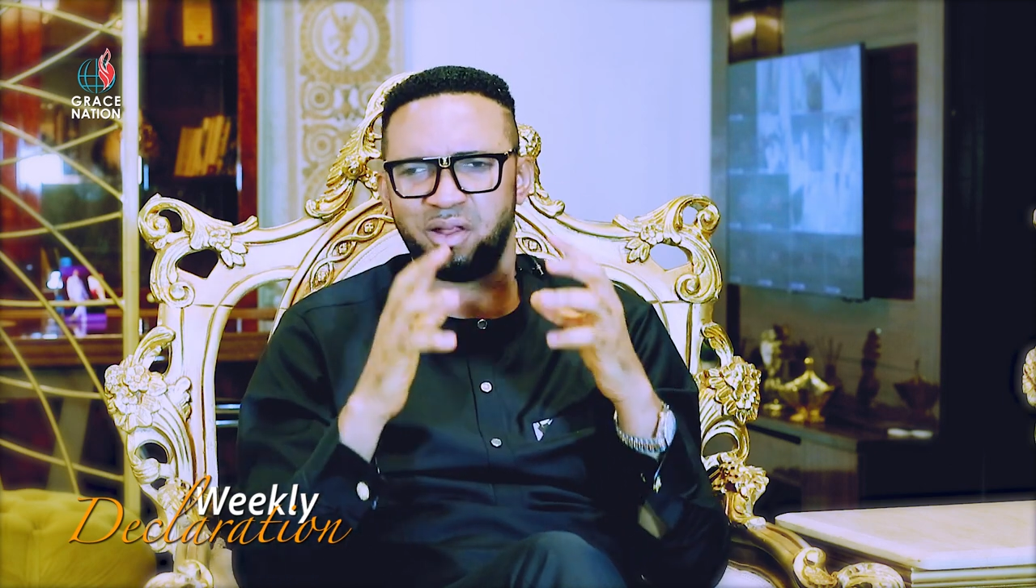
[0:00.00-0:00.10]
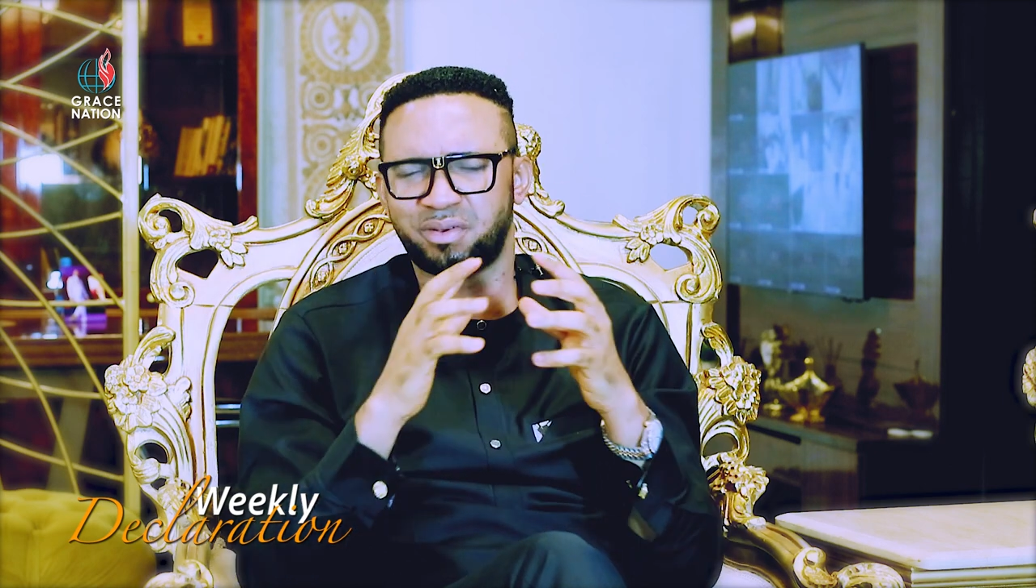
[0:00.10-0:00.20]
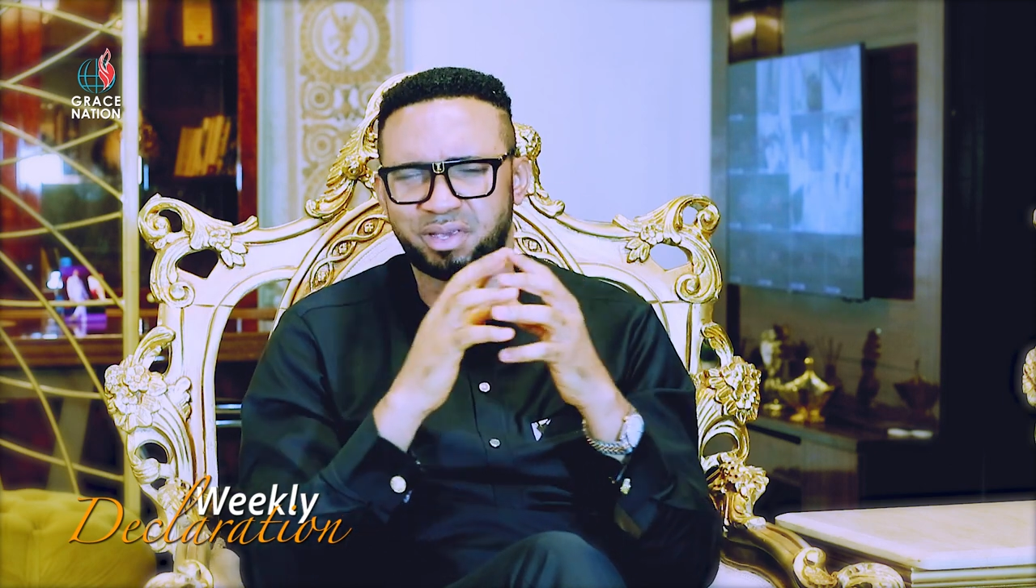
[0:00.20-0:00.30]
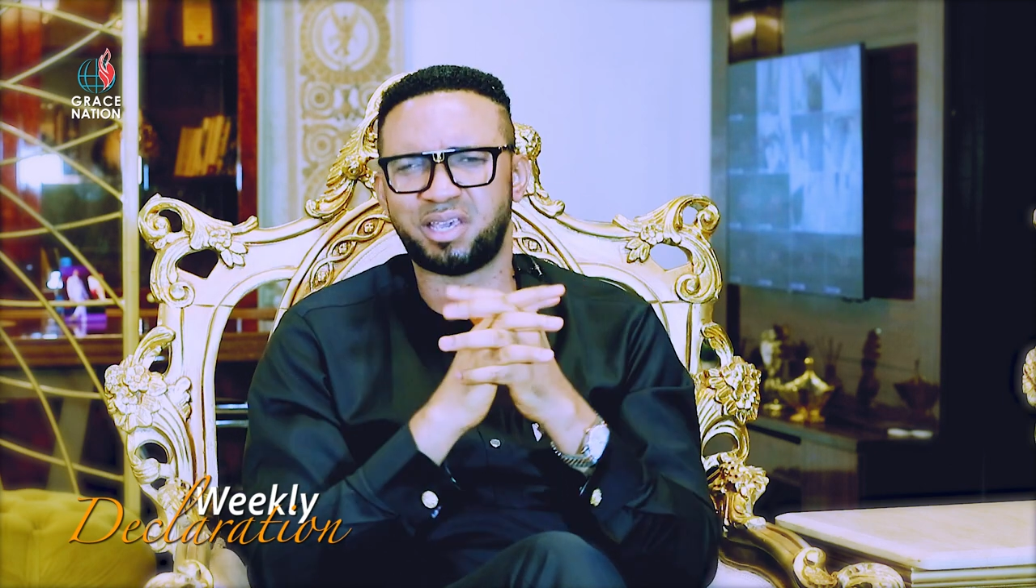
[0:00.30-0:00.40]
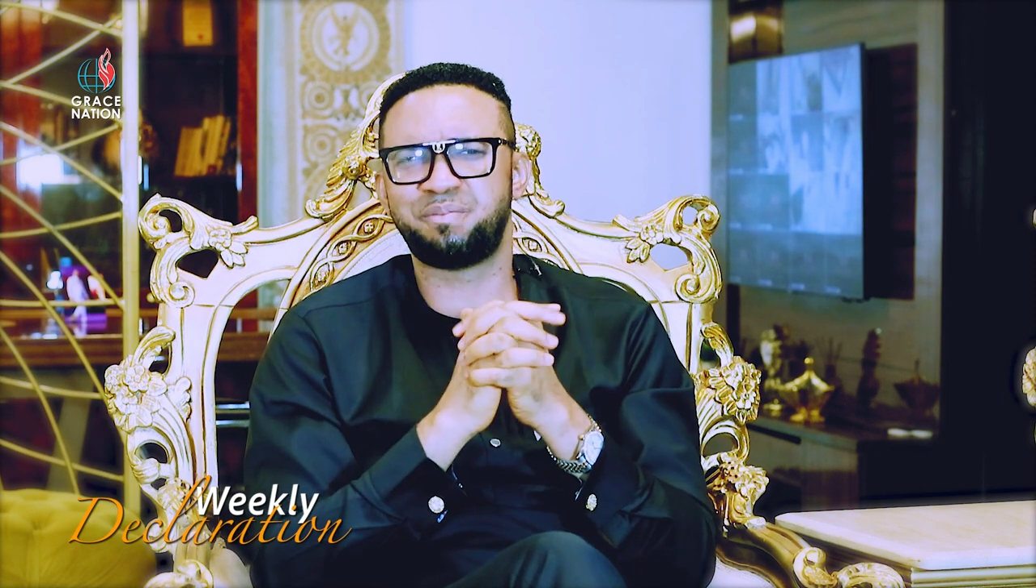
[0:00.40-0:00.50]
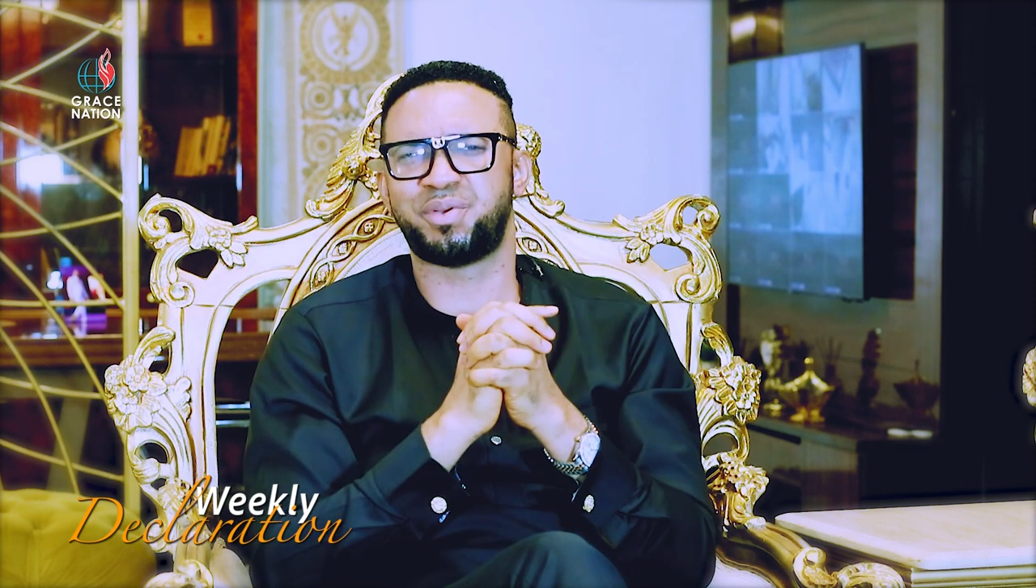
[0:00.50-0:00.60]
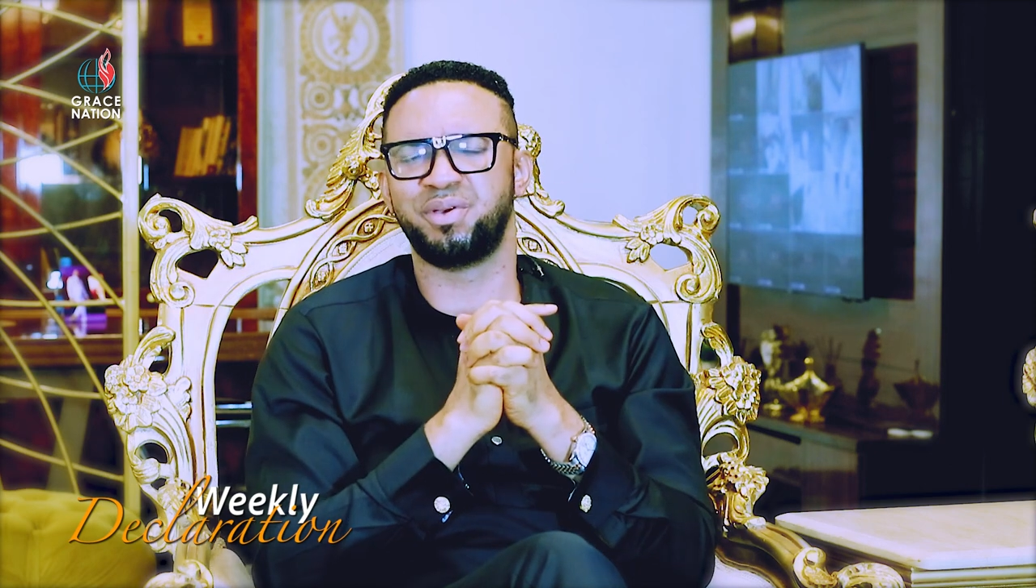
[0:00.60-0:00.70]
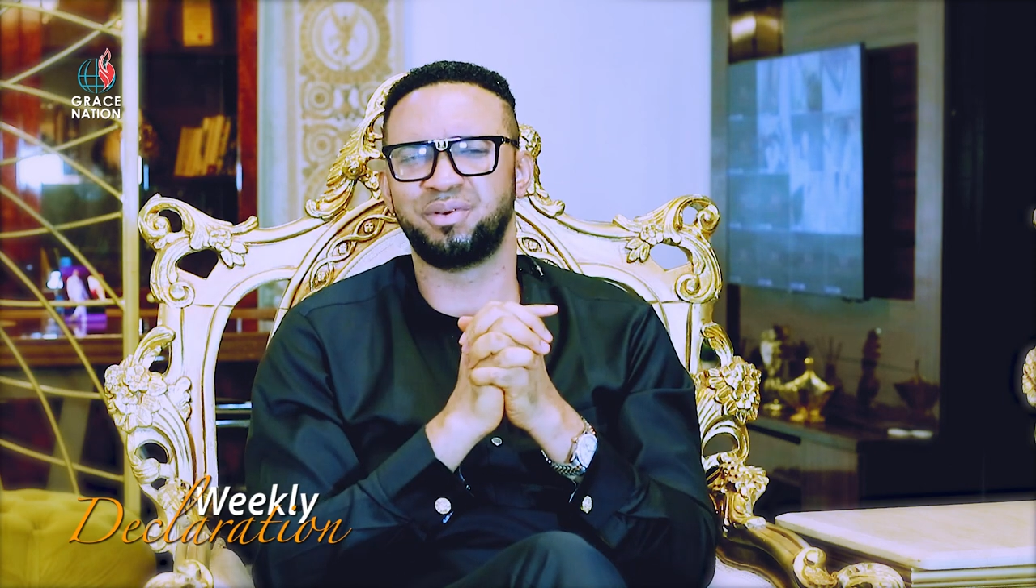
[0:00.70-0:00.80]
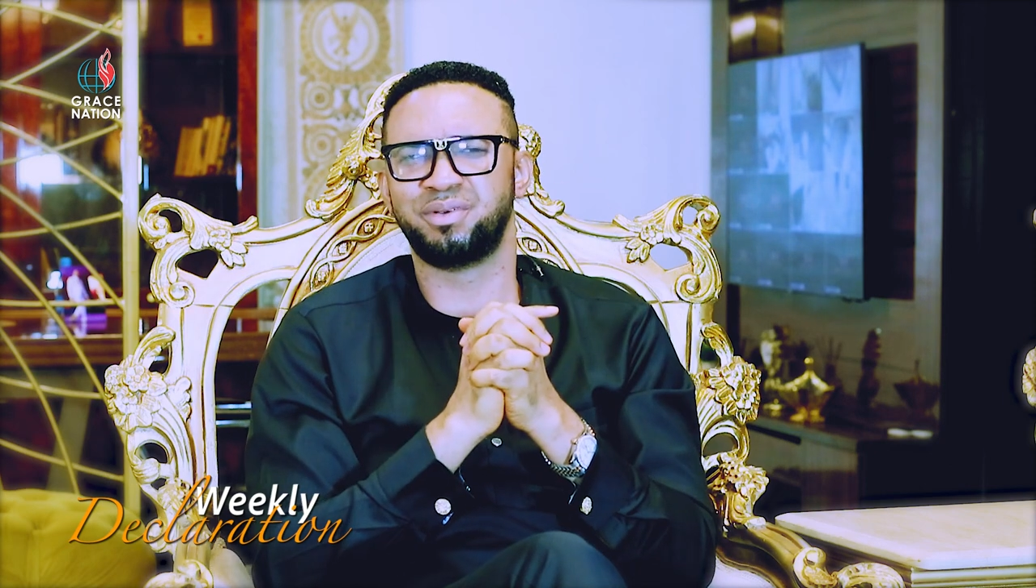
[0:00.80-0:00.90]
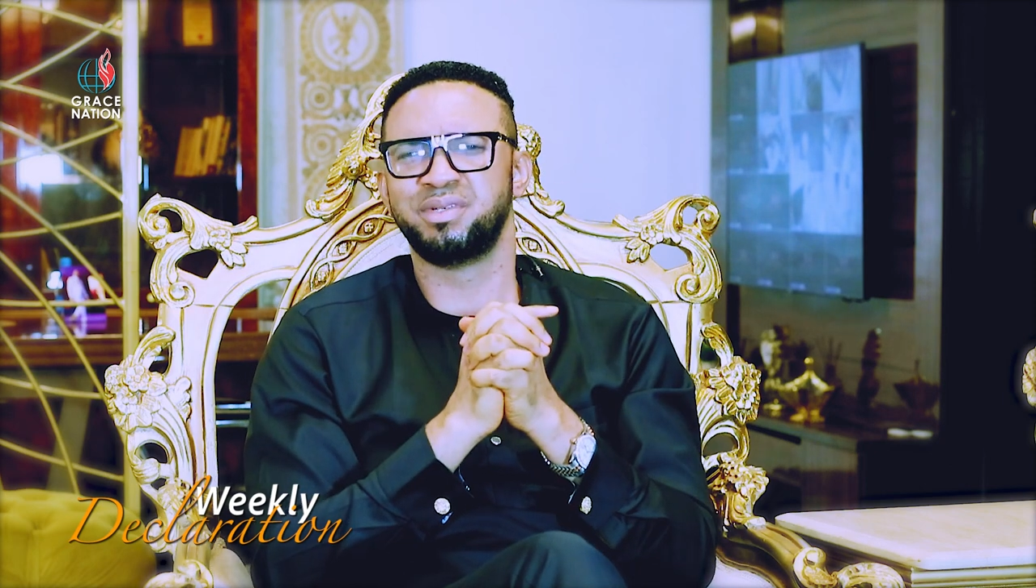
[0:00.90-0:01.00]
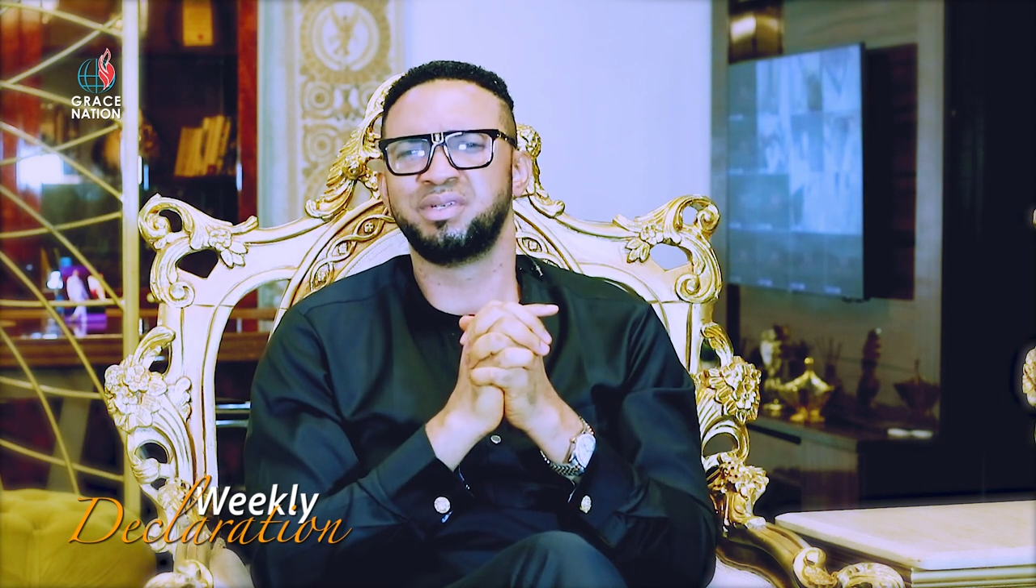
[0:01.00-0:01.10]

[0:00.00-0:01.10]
Lord keep you.